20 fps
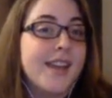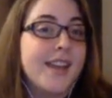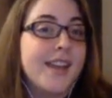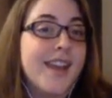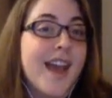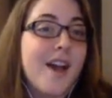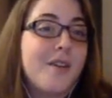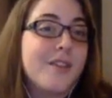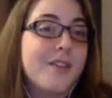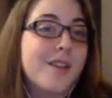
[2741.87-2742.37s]

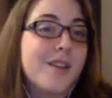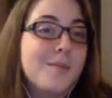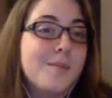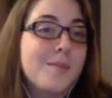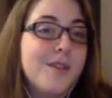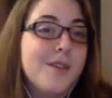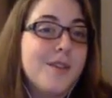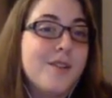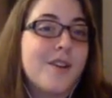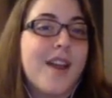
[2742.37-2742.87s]
Now the
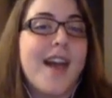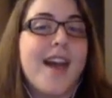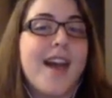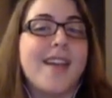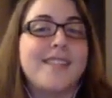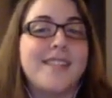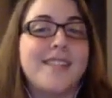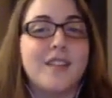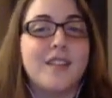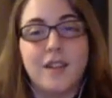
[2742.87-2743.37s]
computer
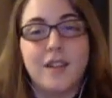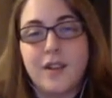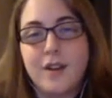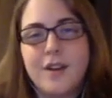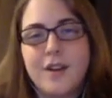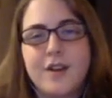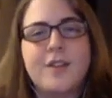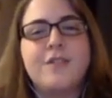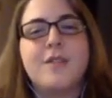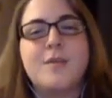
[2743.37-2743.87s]
has to
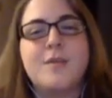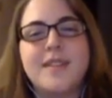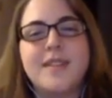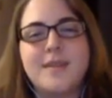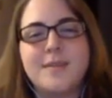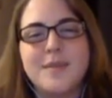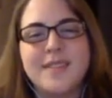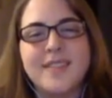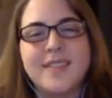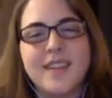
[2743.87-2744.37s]
learn from
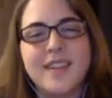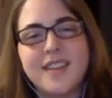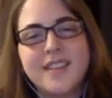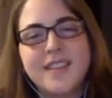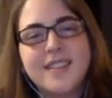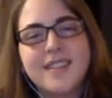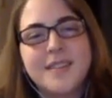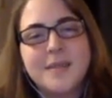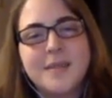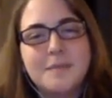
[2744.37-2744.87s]
its
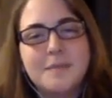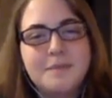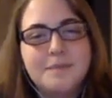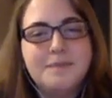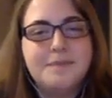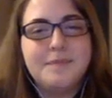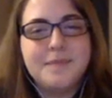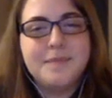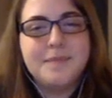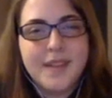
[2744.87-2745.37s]
mistakes.
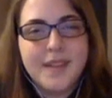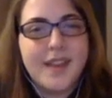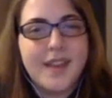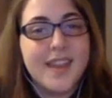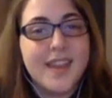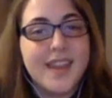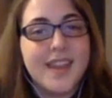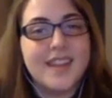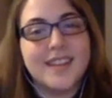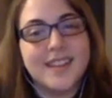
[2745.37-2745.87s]

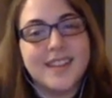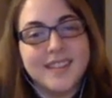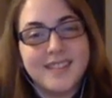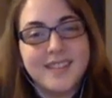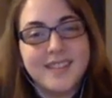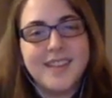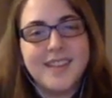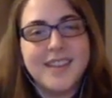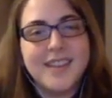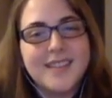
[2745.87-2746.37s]
It
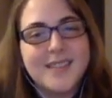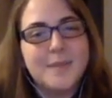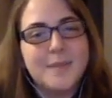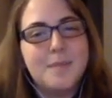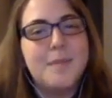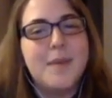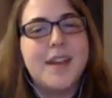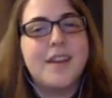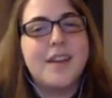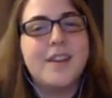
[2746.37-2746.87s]
gets
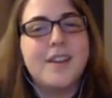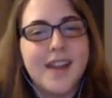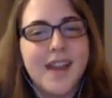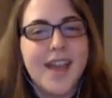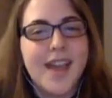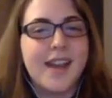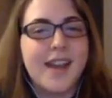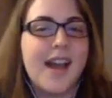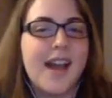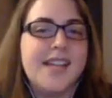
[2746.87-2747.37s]
better
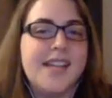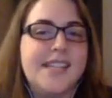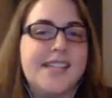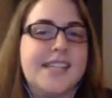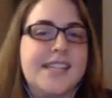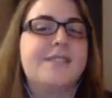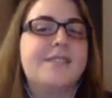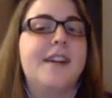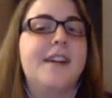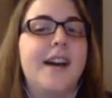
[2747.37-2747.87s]
at
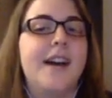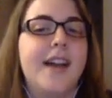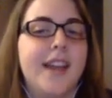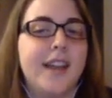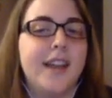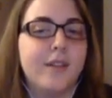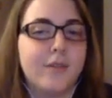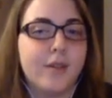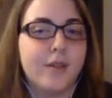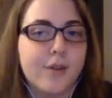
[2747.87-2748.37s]

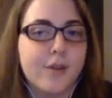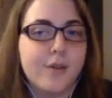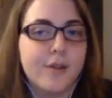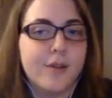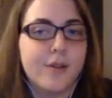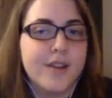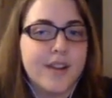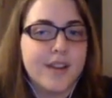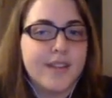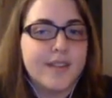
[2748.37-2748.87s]
identifying
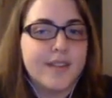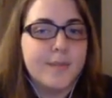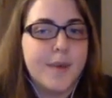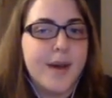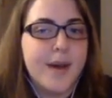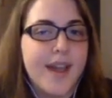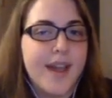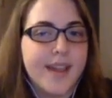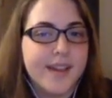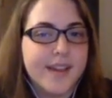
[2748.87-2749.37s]
recordings
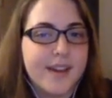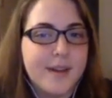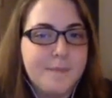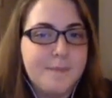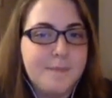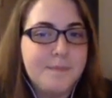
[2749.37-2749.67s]
by